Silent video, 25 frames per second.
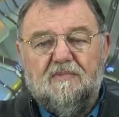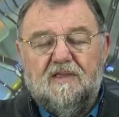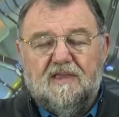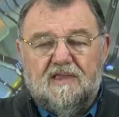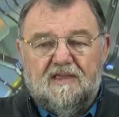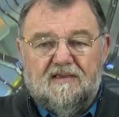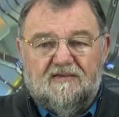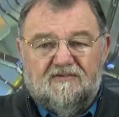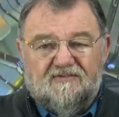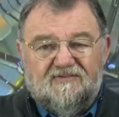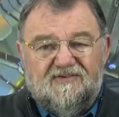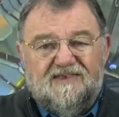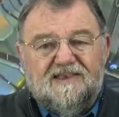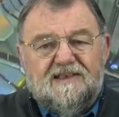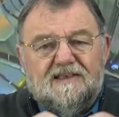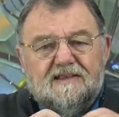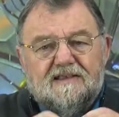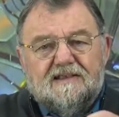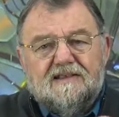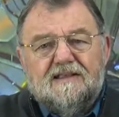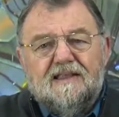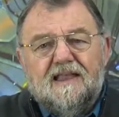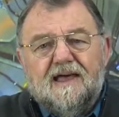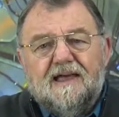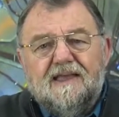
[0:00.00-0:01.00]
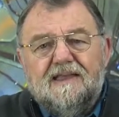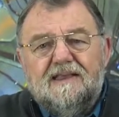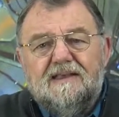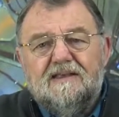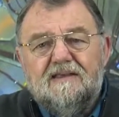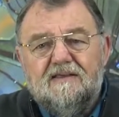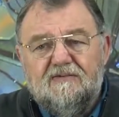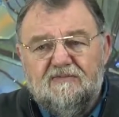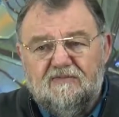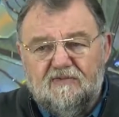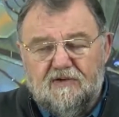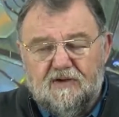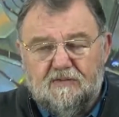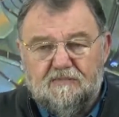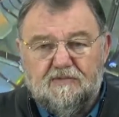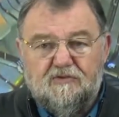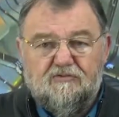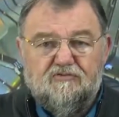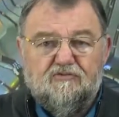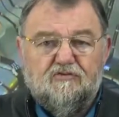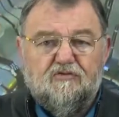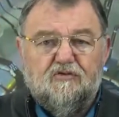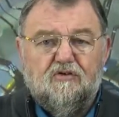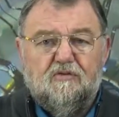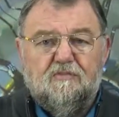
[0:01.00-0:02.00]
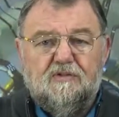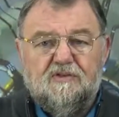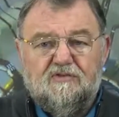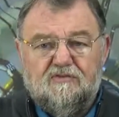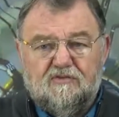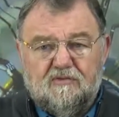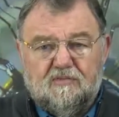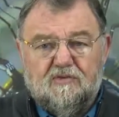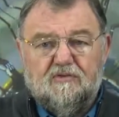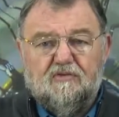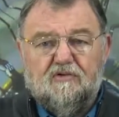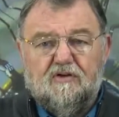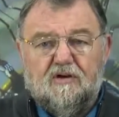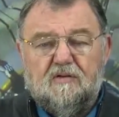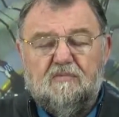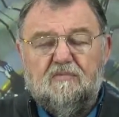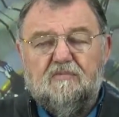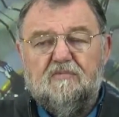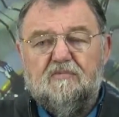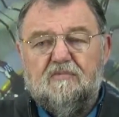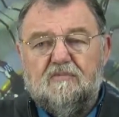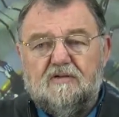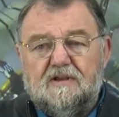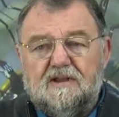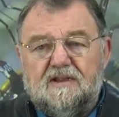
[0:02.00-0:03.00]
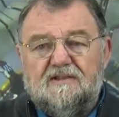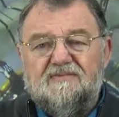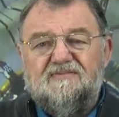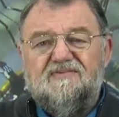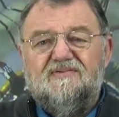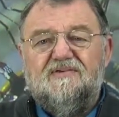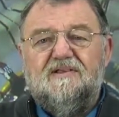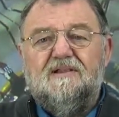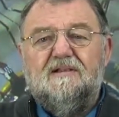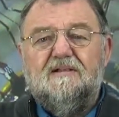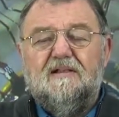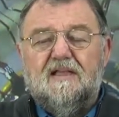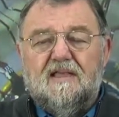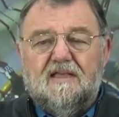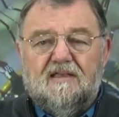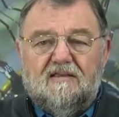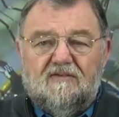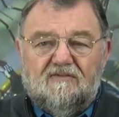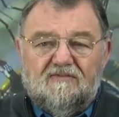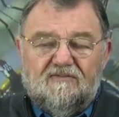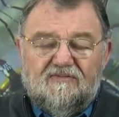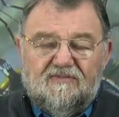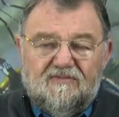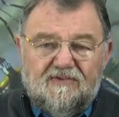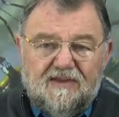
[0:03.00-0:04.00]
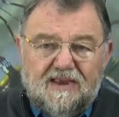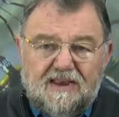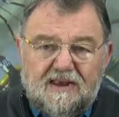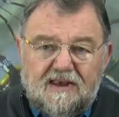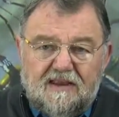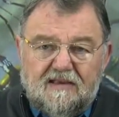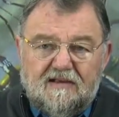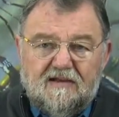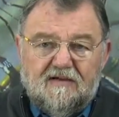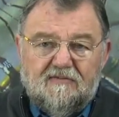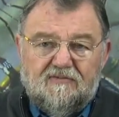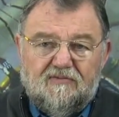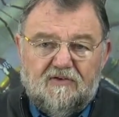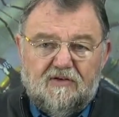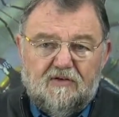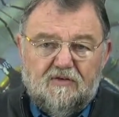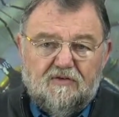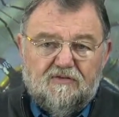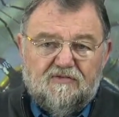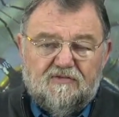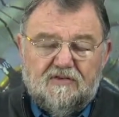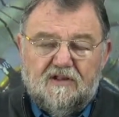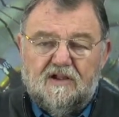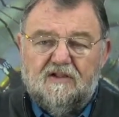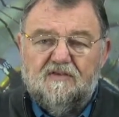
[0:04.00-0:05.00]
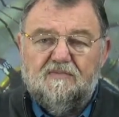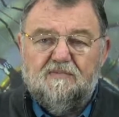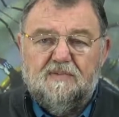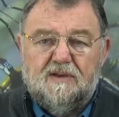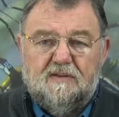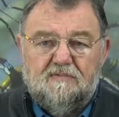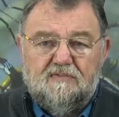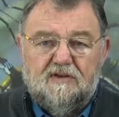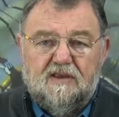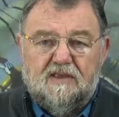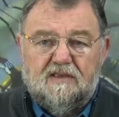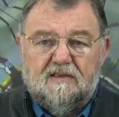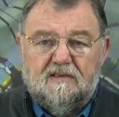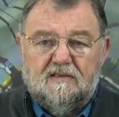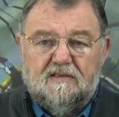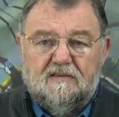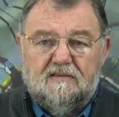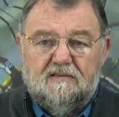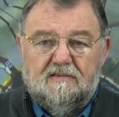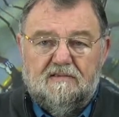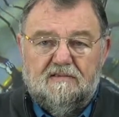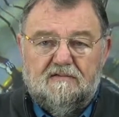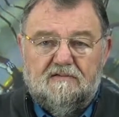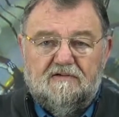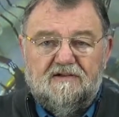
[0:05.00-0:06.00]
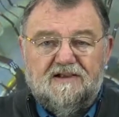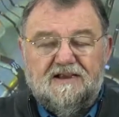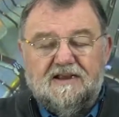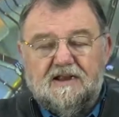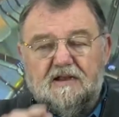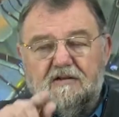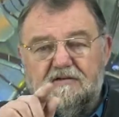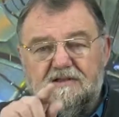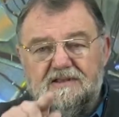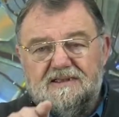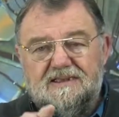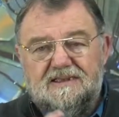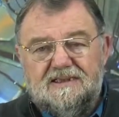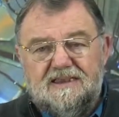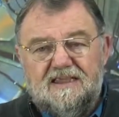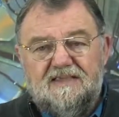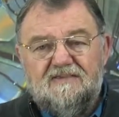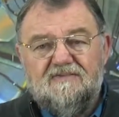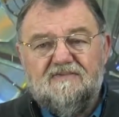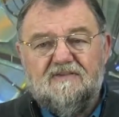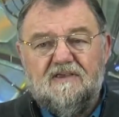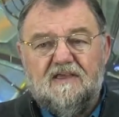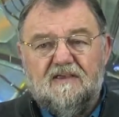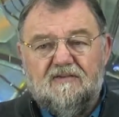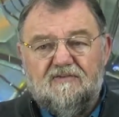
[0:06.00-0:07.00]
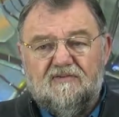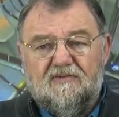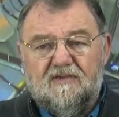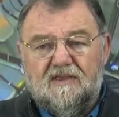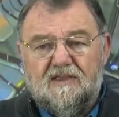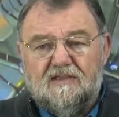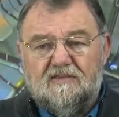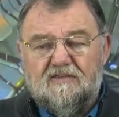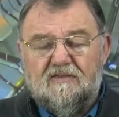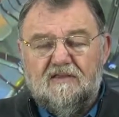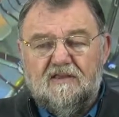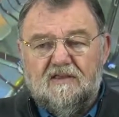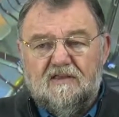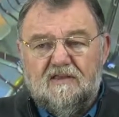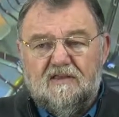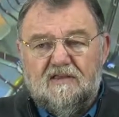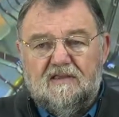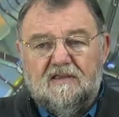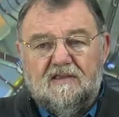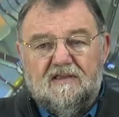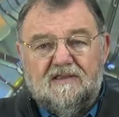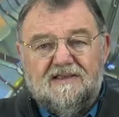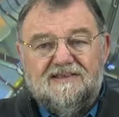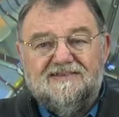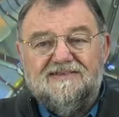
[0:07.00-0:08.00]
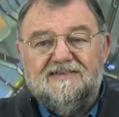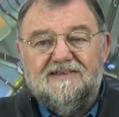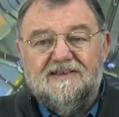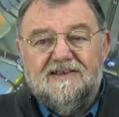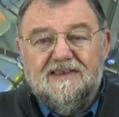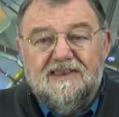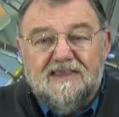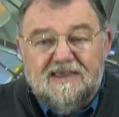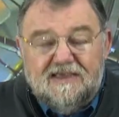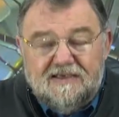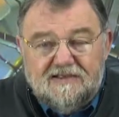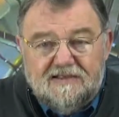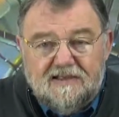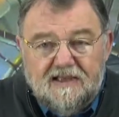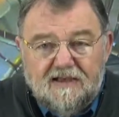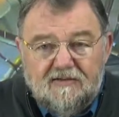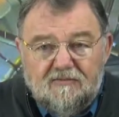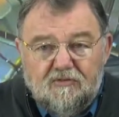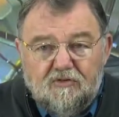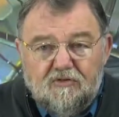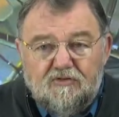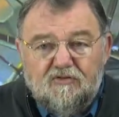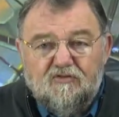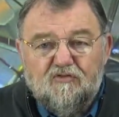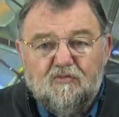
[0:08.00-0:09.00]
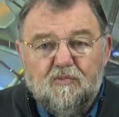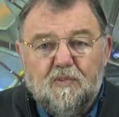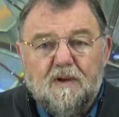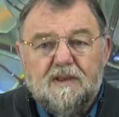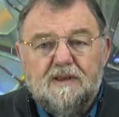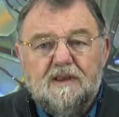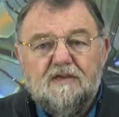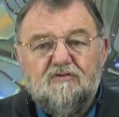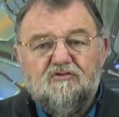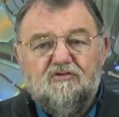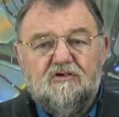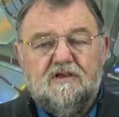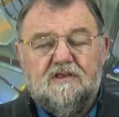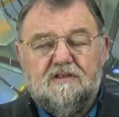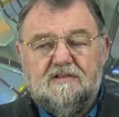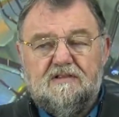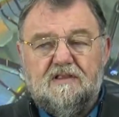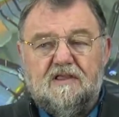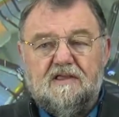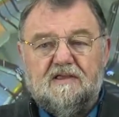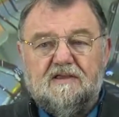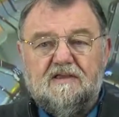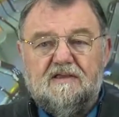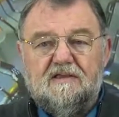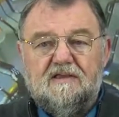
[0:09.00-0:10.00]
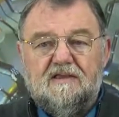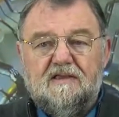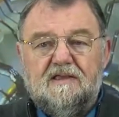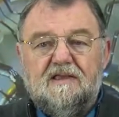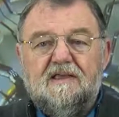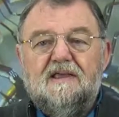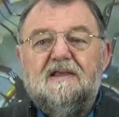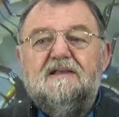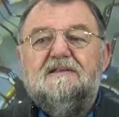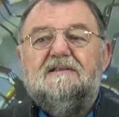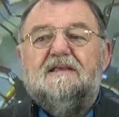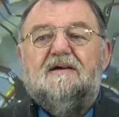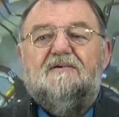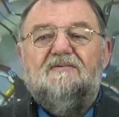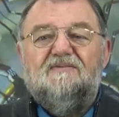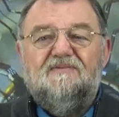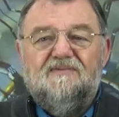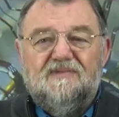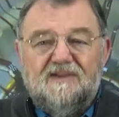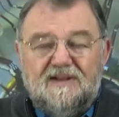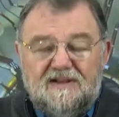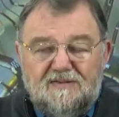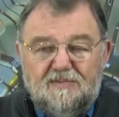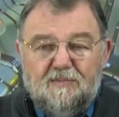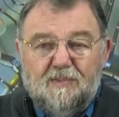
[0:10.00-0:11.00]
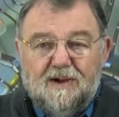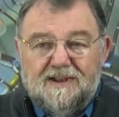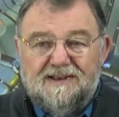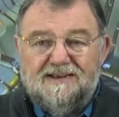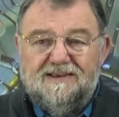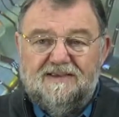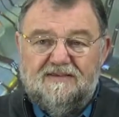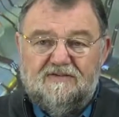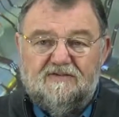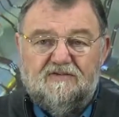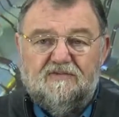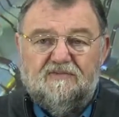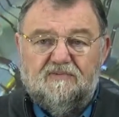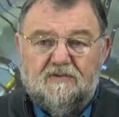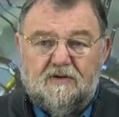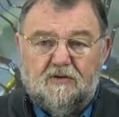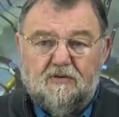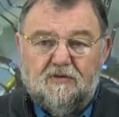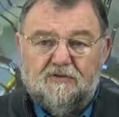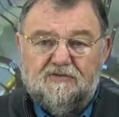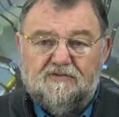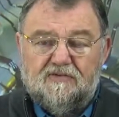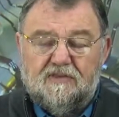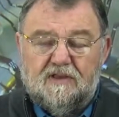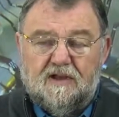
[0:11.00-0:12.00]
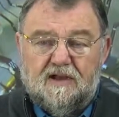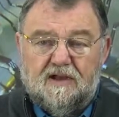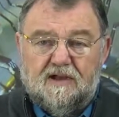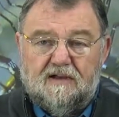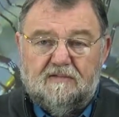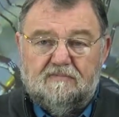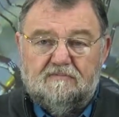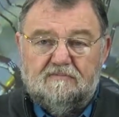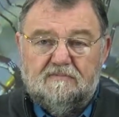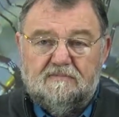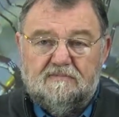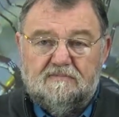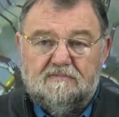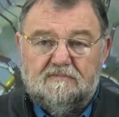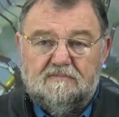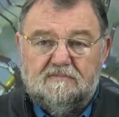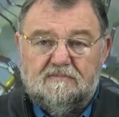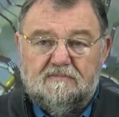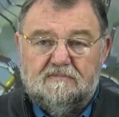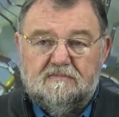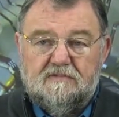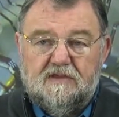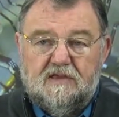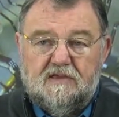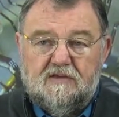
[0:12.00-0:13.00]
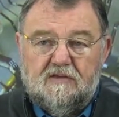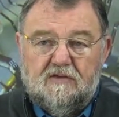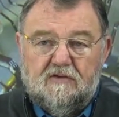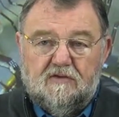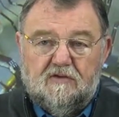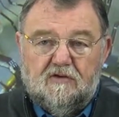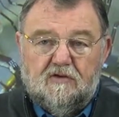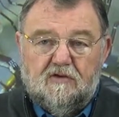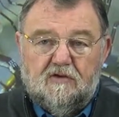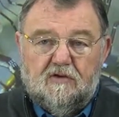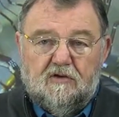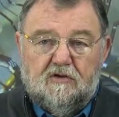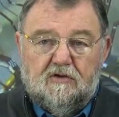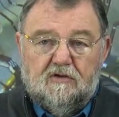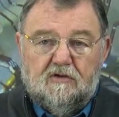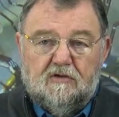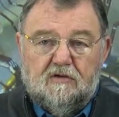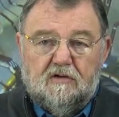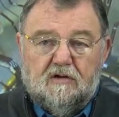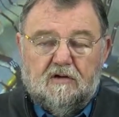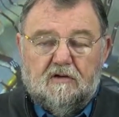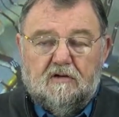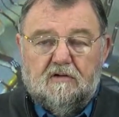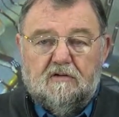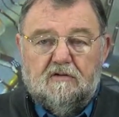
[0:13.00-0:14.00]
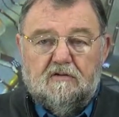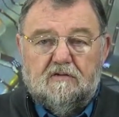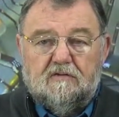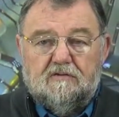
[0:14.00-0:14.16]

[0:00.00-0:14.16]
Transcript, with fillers: small eddy currents to have less losses as by a thick one. And this effect is not wanted by the coating thickness. We want these losses. And how do we find out if anything is in there?